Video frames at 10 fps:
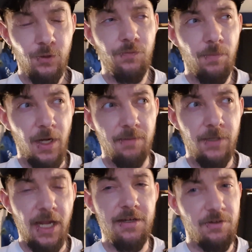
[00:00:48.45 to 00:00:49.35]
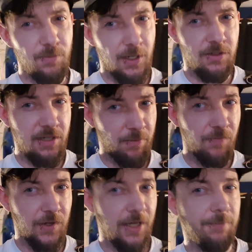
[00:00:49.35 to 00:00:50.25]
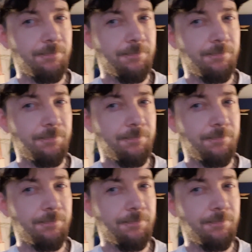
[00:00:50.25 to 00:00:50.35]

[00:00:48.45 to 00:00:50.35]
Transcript: Just for mine. Katie's will be on a separate video.